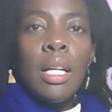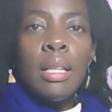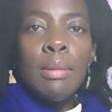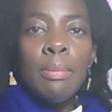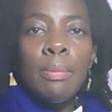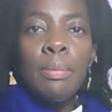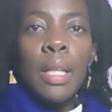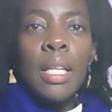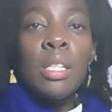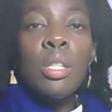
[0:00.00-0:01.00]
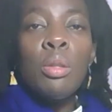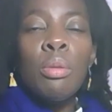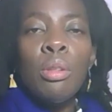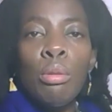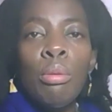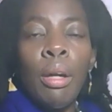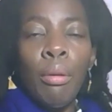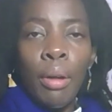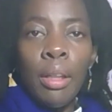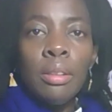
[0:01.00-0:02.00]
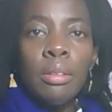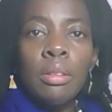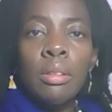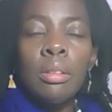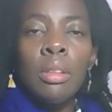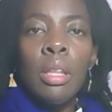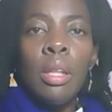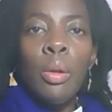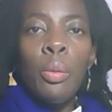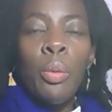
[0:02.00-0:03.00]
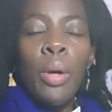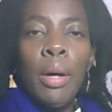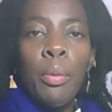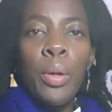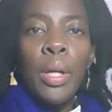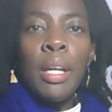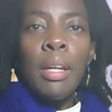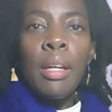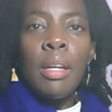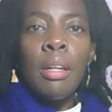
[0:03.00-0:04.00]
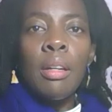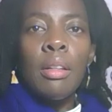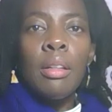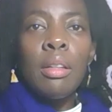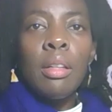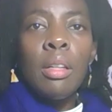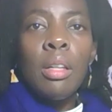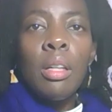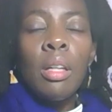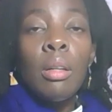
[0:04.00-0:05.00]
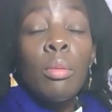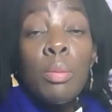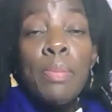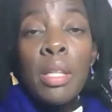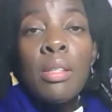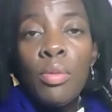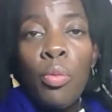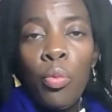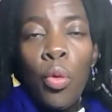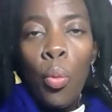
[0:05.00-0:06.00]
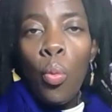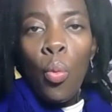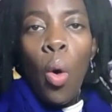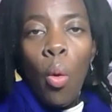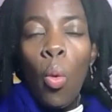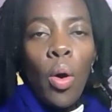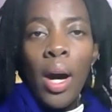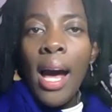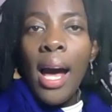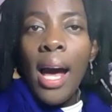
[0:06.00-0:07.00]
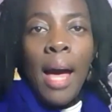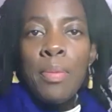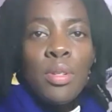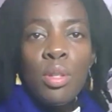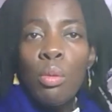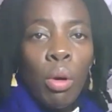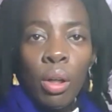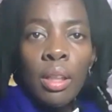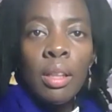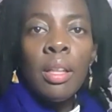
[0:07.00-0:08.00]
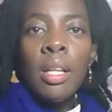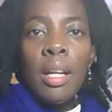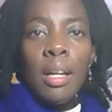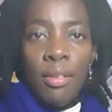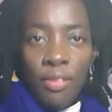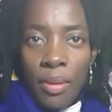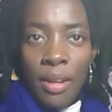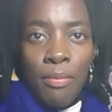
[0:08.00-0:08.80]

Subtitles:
Into a new era. Where we, because for what happens to one if